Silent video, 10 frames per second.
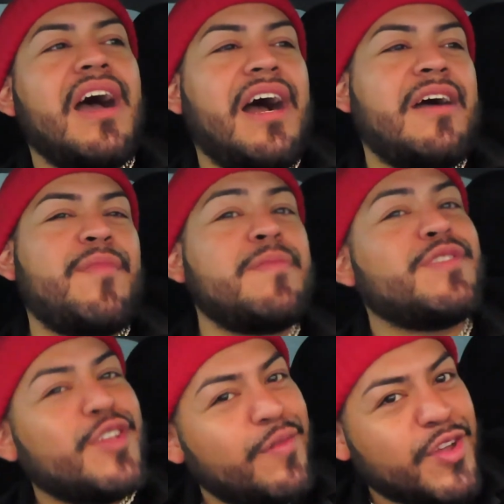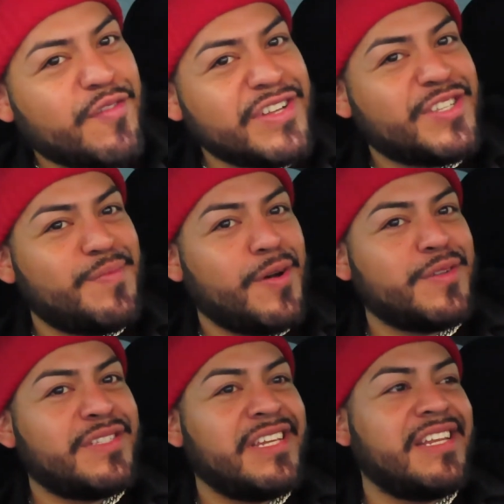Um, I'm still nervous to
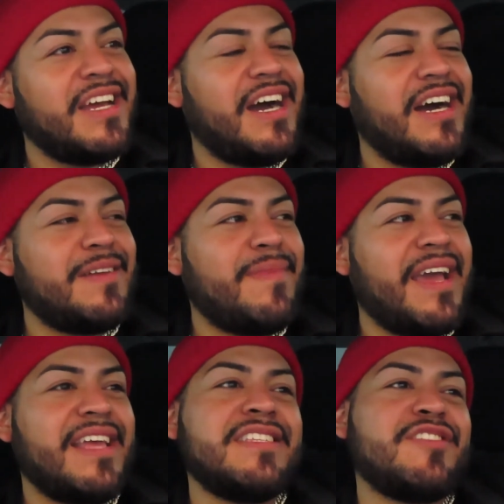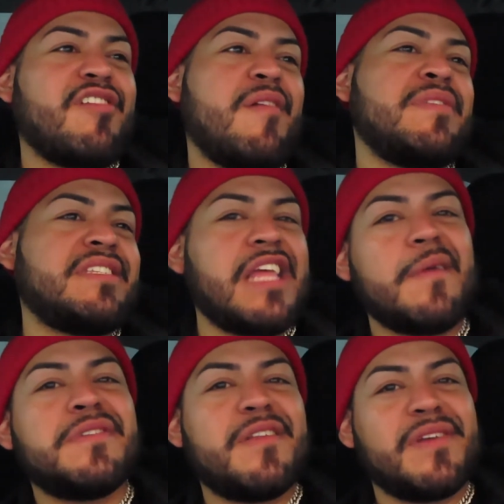post it on my Instagram and
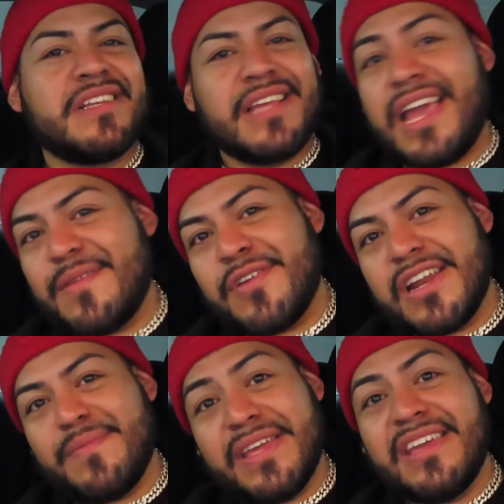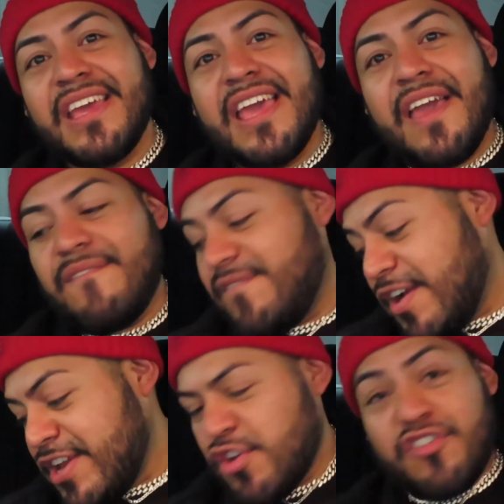Snapchat because I am going to be
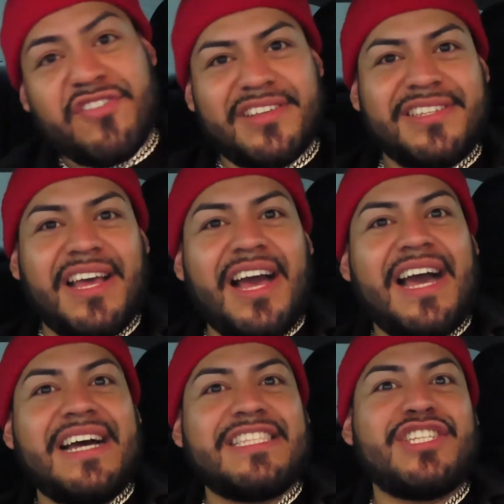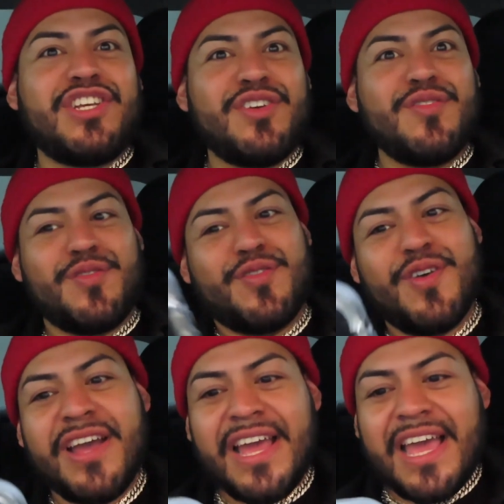very nervous uh,
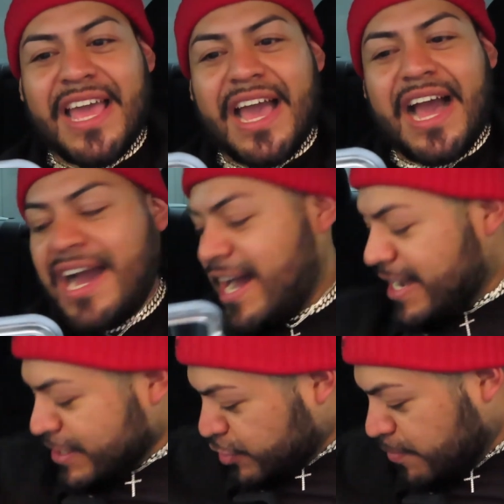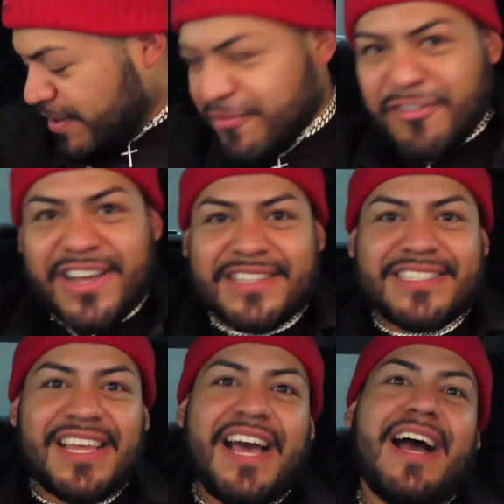to uh, show my
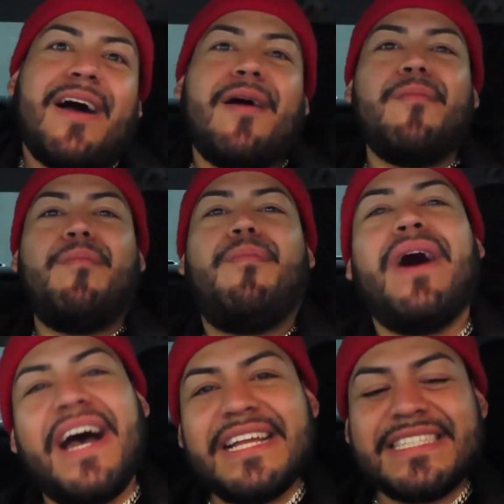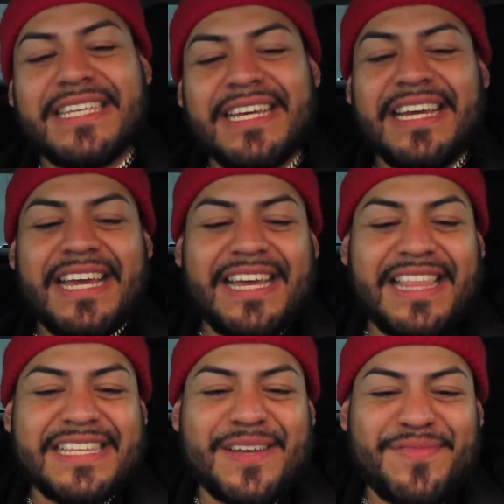friends. But
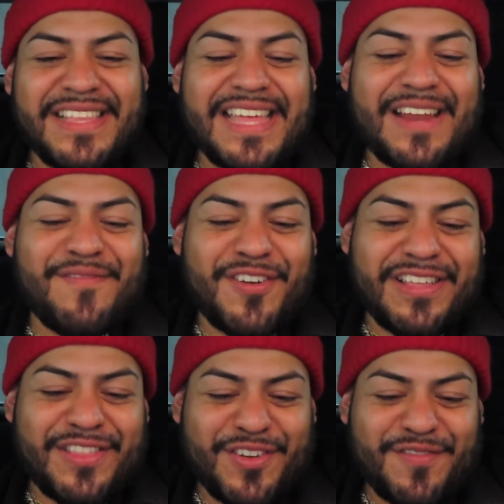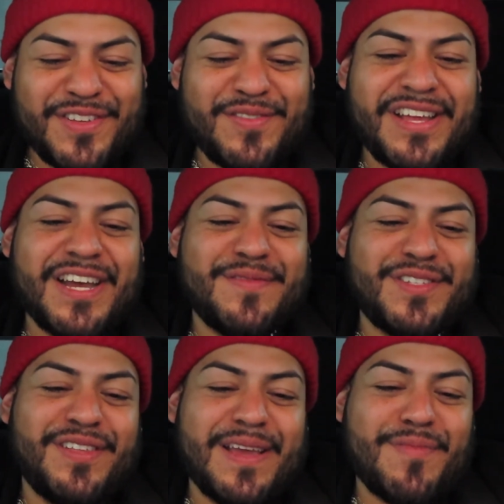that's something that I'm very nervous when it comes
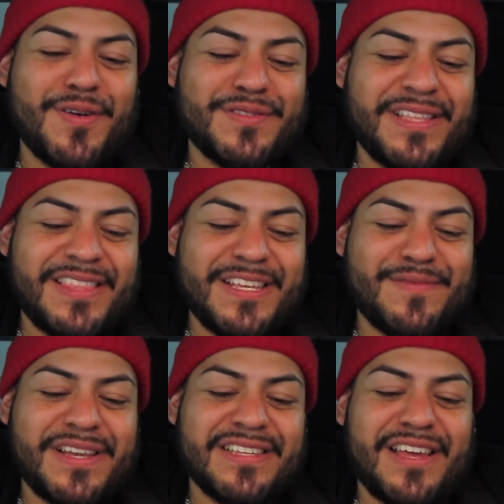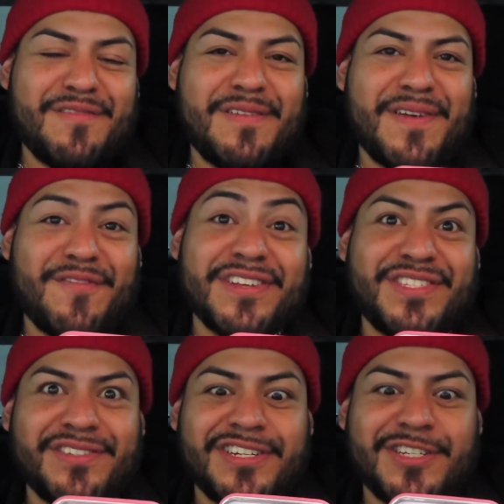to like posting things because I don't want my friends
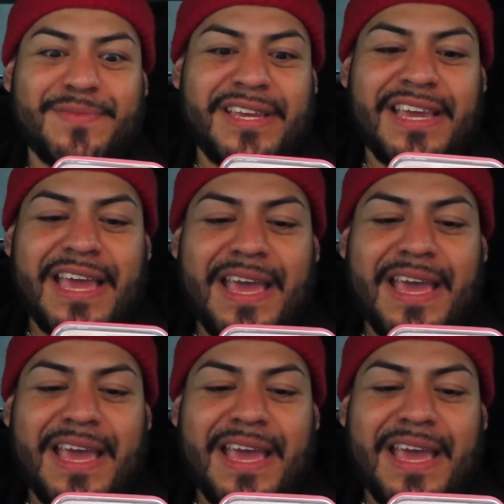to judge me.